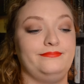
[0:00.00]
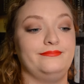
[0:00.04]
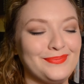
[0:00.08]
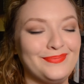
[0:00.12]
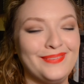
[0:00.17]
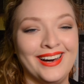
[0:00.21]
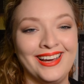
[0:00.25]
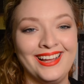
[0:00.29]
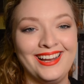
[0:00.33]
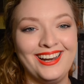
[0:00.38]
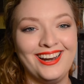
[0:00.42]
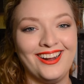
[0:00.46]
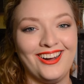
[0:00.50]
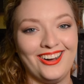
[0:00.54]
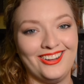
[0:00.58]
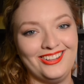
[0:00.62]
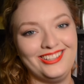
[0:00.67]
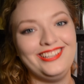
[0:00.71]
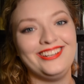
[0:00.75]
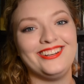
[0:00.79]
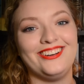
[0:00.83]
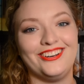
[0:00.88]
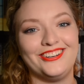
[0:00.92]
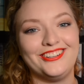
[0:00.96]
but
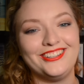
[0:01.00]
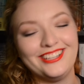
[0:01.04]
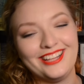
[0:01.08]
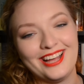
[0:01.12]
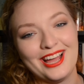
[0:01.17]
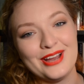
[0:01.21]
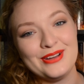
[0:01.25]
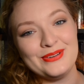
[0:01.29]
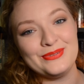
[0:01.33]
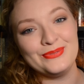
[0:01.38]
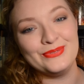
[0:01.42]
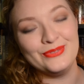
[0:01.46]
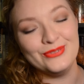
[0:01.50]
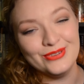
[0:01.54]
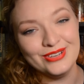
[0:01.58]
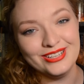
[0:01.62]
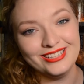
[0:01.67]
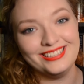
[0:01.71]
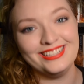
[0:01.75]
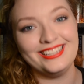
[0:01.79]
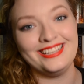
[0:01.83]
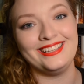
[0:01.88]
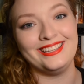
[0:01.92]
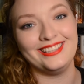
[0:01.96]
all in all, I
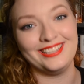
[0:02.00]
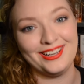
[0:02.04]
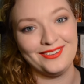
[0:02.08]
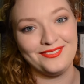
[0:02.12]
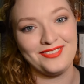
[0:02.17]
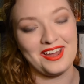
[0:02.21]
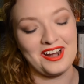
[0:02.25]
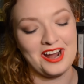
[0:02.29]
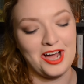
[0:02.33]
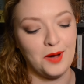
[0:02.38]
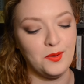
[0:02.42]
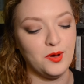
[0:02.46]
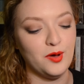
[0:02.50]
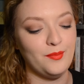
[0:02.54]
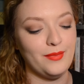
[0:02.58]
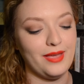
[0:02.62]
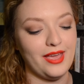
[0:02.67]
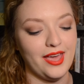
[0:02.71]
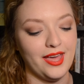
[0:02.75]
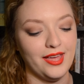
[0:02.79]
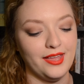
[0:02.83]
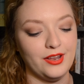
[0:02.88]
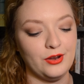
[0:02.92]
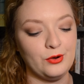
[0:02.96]
really love that album,
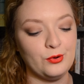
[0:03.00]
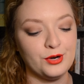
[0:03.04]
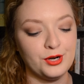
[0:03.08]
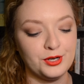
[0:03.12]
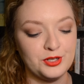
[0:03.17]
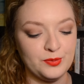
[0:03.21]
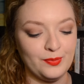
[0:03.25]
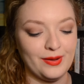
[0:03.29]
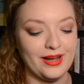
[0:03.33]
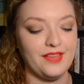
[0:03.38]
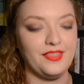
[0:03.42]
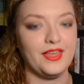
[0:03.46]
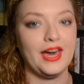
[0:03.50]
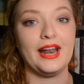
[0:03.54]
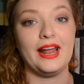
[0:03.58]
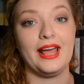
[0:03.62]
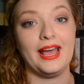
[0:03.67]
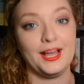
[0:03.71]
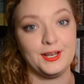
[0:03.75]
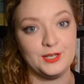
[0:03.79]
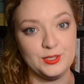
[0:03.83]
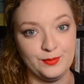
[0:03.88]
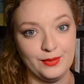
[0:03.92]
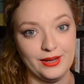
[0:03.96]
and in order to buy that I
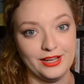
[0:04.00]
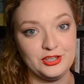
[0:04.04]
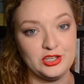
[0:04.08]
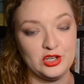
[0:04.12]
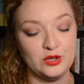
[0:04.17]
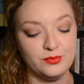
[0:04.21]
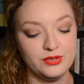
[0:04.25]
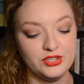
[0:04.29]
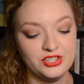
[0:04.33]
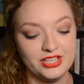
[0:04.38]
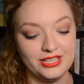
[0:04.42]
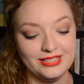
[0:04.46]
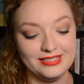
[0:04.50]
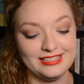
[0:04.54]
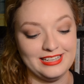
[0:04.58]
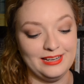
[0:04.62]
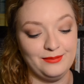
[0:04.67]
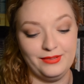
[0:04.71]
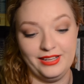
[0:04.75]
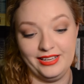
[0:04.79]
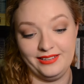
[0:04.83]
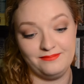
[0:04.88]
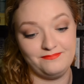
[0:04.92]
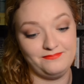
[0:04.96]
had to buy Dope Machines, and
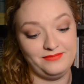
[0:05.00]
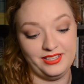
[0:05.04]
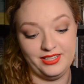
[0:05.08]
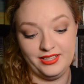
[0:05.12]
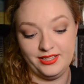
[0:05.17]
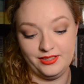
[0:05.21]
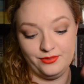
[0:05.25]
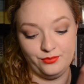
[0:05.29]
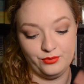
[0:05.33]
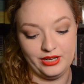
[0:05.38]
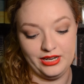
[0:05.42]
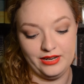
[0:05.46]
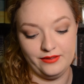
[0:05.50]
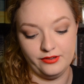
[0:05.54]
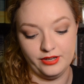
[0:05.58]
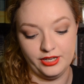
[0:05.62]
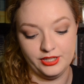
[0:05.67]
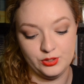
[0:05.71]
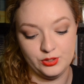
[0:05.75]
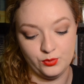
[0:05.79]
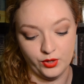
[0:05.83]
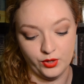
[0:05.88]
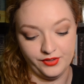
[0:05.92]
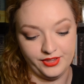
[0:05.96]
I'm like, whatever,
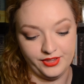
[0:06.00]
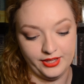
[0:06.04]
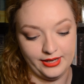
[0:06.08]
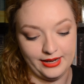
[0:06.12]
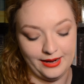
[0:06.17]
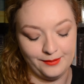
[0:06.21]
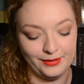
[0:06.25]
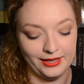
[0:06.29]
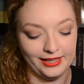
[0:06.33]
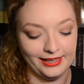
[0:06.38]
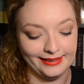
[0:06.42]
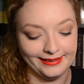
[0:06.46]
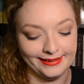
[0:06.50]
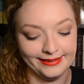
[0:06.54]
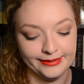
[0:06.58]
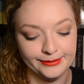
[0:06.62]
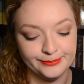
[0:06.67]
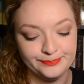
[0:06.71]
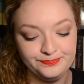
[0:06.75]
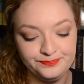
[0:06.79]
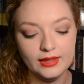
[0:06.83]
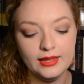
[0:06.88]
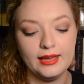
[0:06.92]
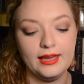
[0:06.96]
it's worth it, I'm getting it.
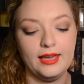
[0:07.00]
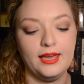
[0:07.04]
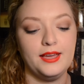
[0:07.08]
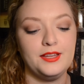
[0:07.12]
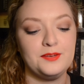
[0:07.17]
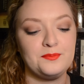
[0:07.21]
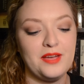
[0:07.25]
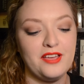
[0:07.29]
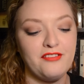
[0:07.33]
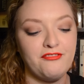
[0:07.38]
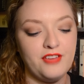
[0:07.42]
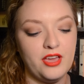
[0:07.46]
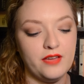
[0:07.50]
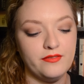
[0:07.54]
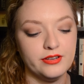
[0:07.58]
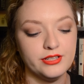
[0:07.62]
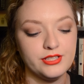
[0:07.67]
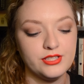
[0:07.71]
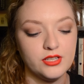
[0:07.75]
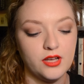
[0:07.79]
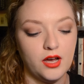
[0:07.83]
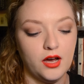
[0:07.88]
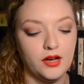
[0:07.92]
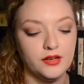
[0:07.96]
And my favorite
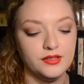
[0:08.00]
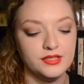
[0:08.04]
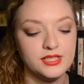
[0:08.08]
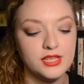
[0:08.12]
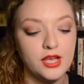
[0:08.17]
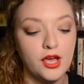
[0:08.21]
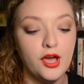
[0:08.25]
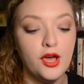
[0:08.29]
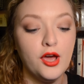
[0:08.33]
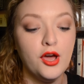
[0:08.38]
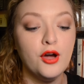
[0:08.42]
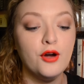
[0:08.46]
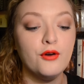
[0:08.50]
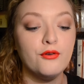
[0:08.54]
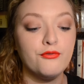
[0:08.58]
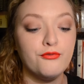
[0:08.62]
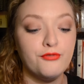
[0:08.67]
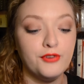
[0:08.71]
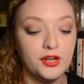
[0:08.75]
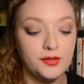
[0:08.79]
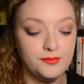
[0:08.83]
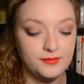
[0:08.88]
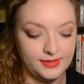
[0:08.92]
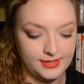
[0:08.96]
songs
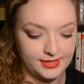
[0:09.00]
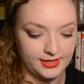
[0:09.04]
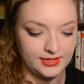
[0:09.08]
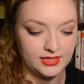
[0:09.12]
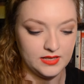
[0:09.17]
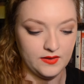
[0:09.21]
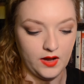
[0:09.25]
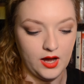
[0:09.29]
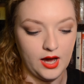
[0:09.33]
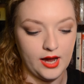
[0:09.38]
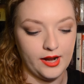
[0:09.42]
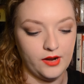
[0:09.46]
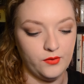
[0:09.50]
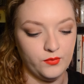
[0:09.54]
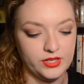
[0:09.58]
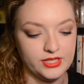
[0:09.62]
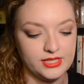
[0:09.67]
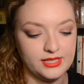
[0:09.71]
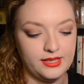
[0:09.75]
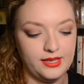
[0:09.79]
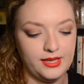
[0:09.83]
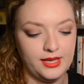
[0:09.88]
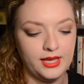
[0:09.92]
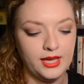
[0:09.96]
from Sons of God and
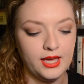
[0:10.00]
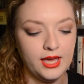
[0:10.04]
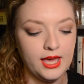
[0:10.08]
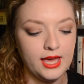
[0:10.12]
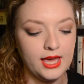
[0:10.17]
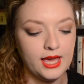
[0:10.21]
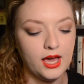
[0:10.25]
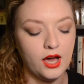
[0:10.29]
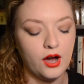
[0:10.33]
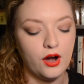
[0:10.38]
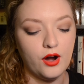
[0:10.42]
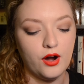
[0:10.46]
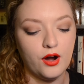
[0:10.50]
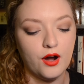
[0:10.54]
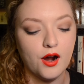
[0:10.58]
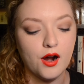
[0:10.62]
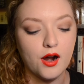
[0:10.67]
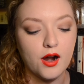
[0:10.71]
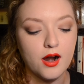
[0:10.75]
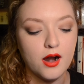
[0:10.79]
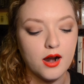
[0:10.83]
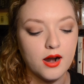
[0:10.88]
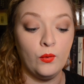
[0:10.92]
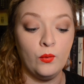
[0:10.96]
Whiskey
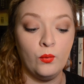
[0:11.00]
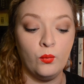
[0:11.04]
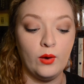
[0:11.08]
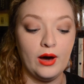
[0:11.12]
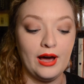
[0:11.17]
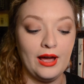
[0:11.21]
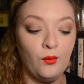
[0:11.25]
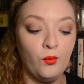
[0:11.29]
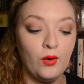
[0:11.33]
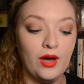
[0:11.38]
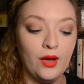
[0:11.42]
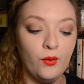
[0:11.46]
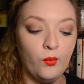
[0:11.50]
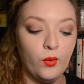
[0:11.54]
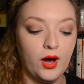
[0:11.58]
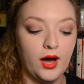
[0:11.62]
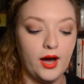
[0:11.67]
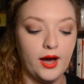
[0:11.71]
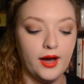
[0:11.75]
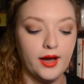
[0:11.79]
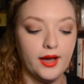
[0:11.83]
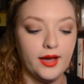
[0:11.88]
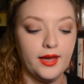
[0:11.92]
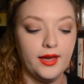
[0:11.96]
are
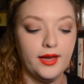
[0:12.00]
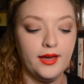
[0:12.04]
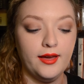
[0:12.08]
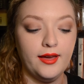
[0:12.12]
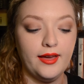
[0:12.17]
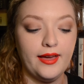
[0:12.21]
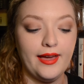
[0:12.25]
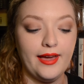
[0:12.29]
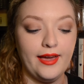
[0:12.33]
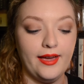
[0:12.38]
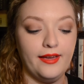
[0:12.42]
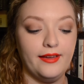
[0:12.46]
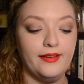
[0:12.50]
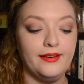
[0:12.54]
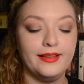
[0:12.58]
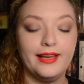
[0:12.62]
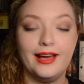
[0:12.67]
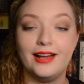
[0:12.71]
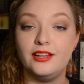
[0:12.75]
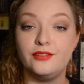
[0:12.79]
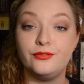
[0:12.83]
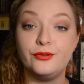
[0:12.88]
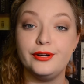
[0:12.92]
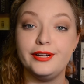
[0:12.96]
Why and
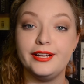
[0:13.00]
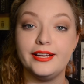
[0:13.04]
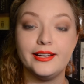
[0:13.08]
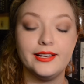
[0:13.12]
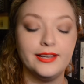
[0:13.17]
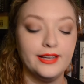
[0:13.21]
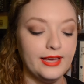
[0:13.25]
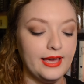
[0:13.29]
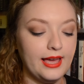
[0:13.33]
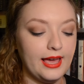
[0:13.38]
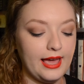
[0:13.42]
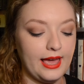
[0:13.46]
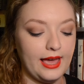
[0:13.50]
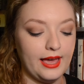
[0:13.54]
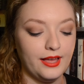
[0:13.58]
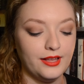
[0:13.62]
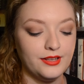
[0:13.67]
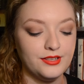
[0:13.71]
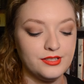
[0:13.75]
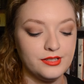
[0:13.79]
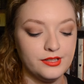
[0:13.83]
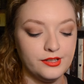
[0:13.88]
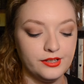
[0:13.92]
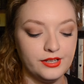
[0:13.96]
California,
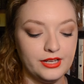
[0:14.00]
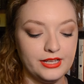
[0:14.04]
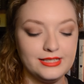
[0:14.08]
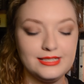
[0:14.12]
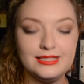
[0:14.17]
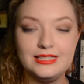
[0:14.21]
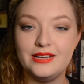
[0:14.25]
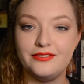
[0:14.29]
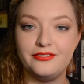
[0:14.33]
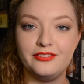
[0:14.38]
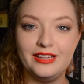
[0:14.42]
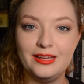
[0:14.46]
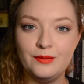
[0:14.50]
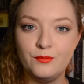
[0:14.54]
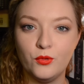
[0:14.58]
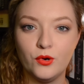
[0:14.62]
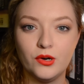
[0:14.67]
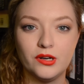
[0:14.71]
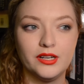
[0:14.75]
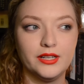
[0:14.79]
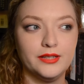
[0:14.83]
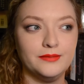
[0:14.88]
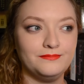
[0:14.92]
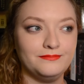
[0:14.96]
and there it's definitely
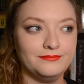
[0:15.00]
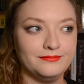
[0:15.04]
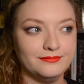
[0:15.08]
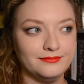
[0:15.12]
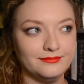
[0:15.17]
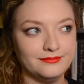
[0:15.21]
more